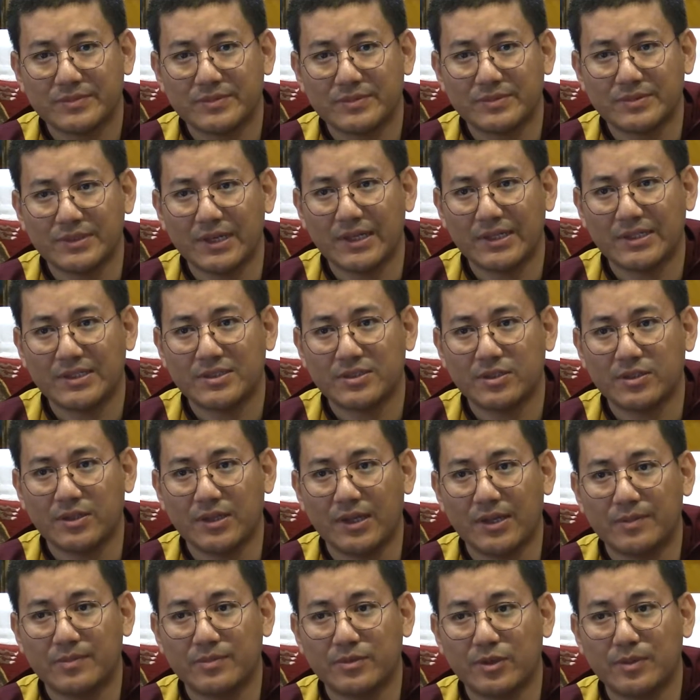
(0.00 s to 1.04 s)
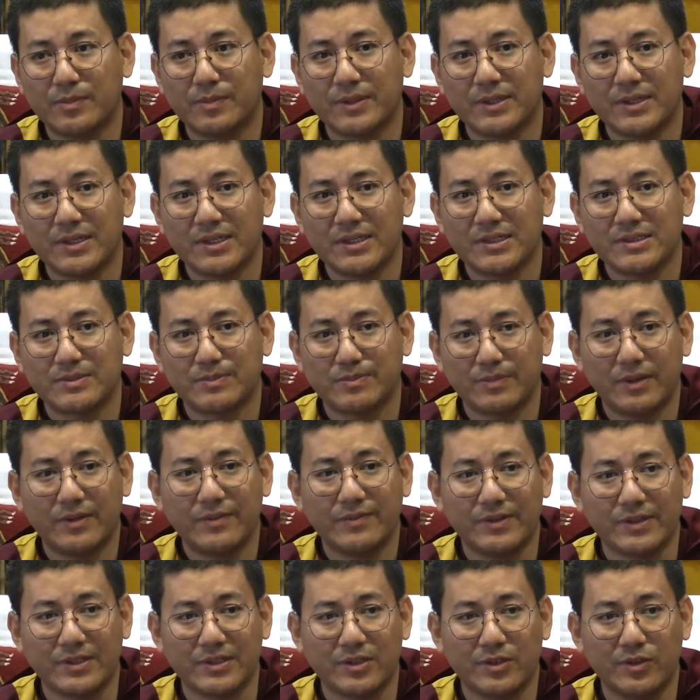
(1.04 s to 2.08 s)
Right? If nobody is
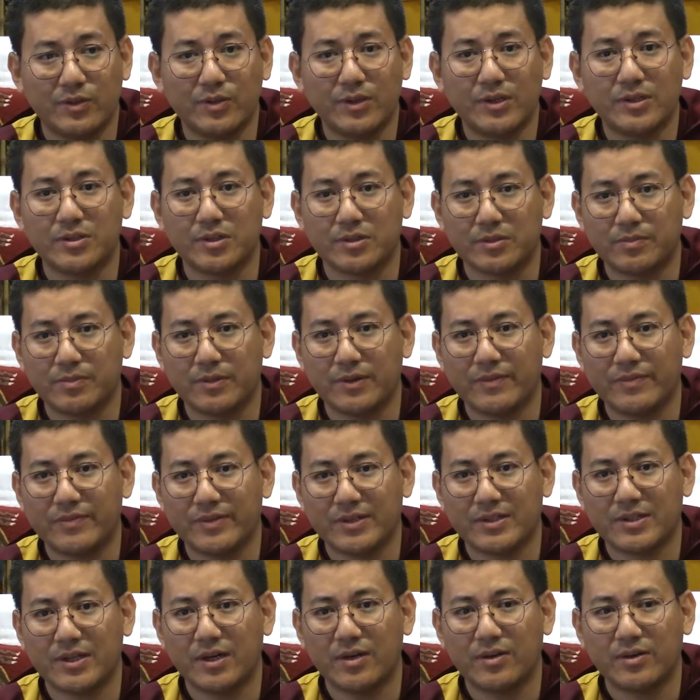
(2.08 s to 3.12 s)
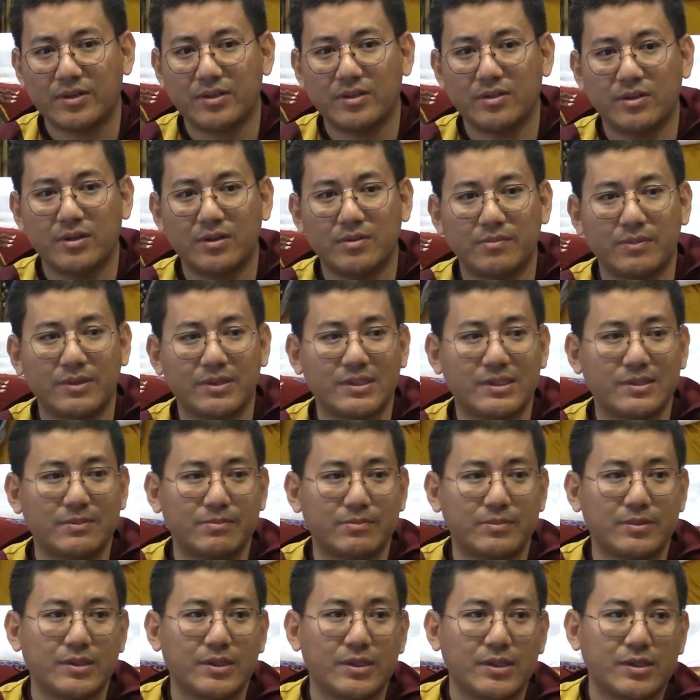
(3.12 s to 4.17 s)
perfect, you are not perfect. How can your mother
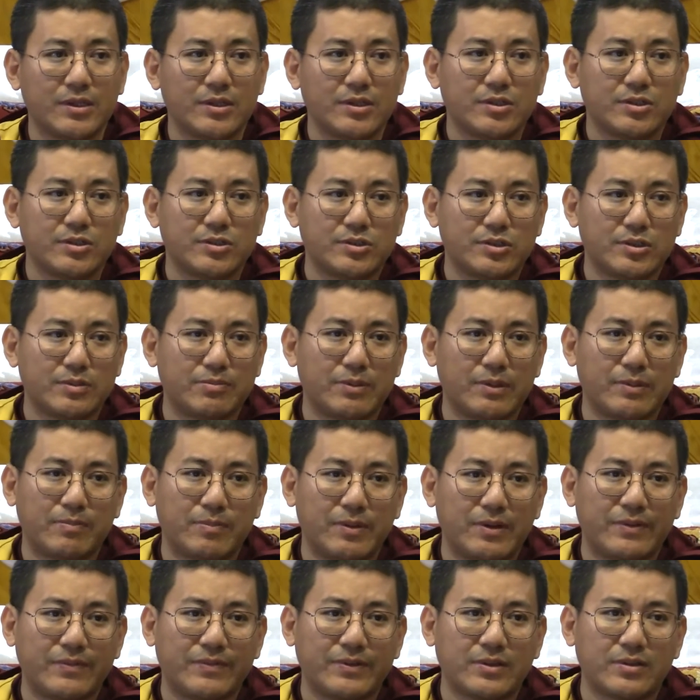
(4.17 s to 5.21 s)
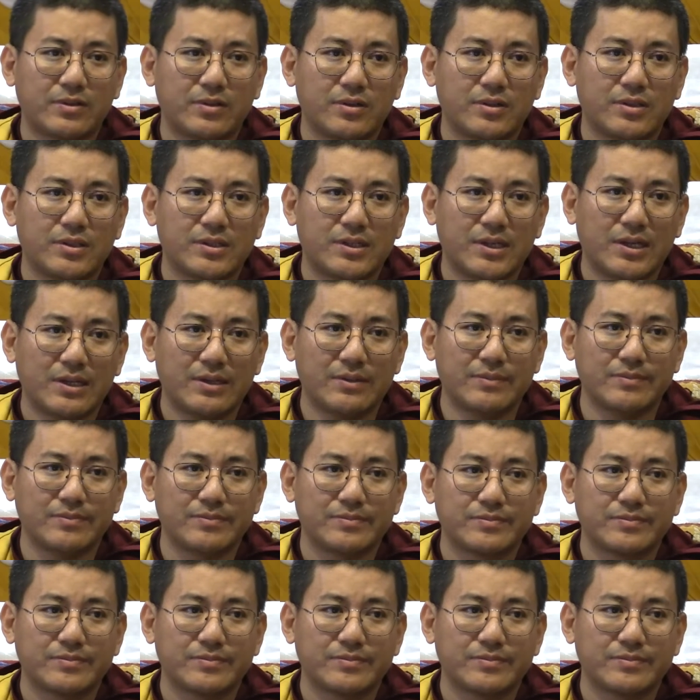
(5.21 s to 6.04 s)
should be perfect all the time?